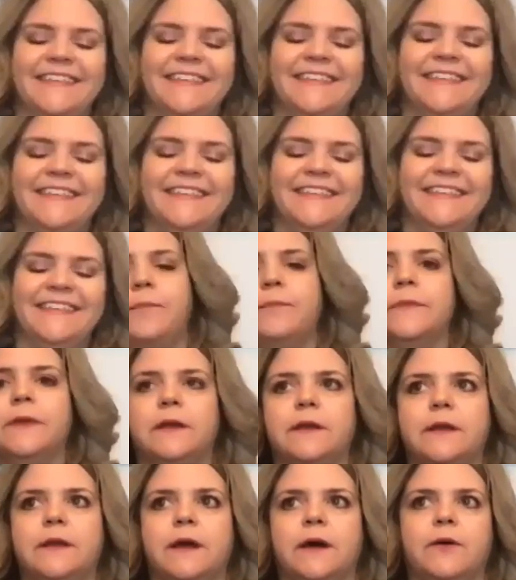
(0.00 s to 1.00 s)

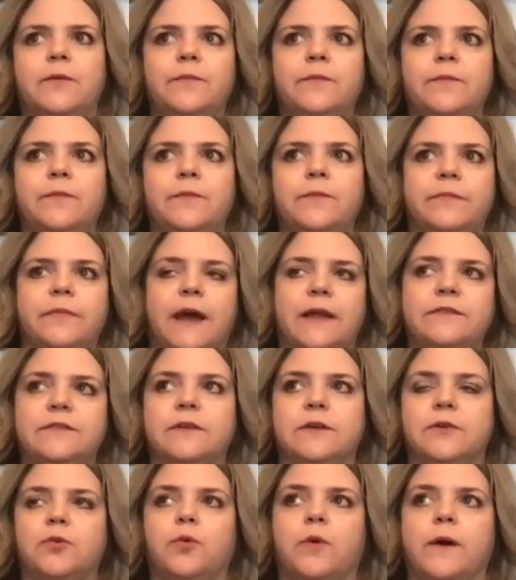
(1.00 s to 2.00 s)
You know, that's a
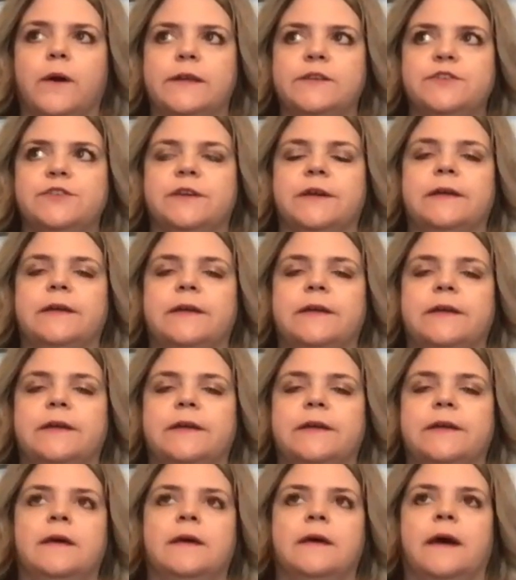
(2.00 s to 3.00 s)
good question.
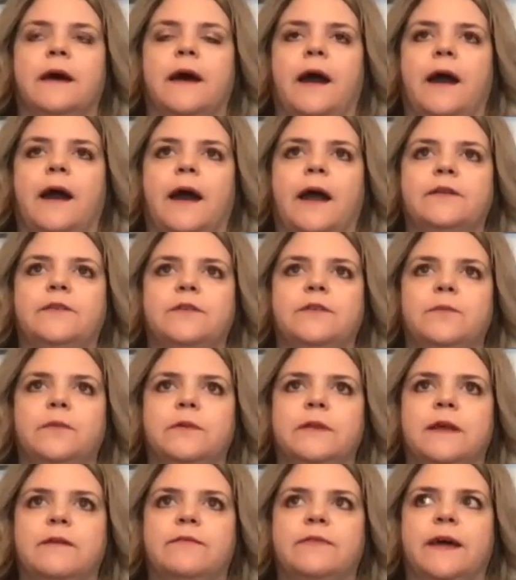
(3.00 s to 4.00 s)
I do
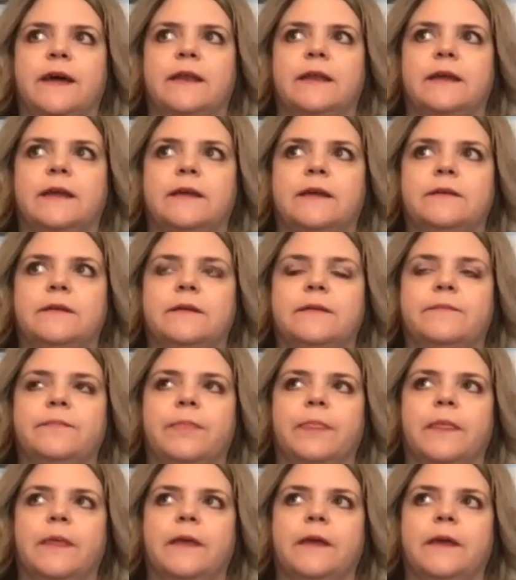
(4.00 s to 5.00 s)
believe that
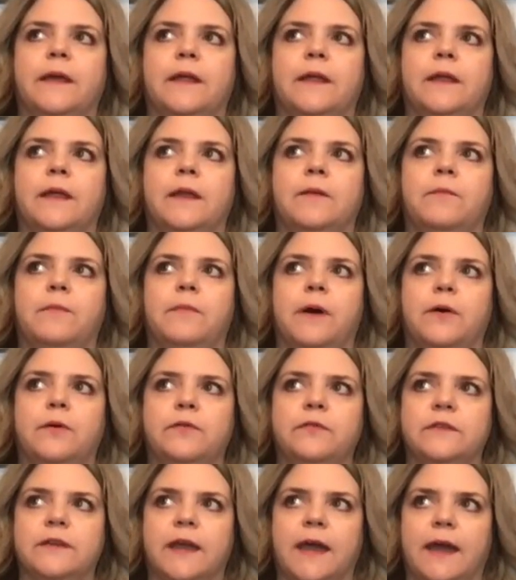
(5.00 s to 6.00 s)
in
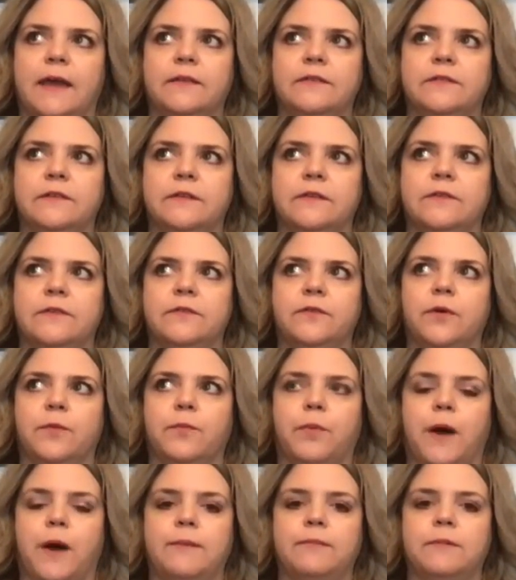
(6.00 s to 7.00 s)
most cases, you're
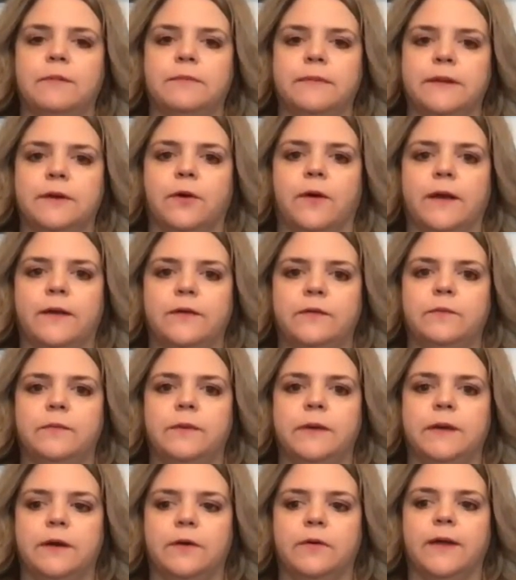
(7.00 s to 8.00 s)
probably going to
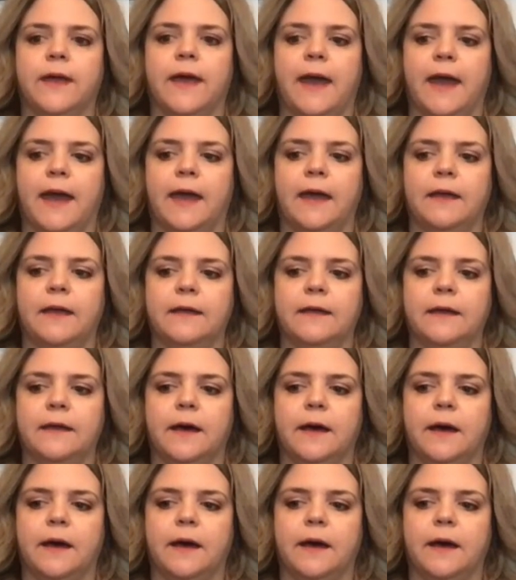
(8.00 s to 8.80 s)
be okay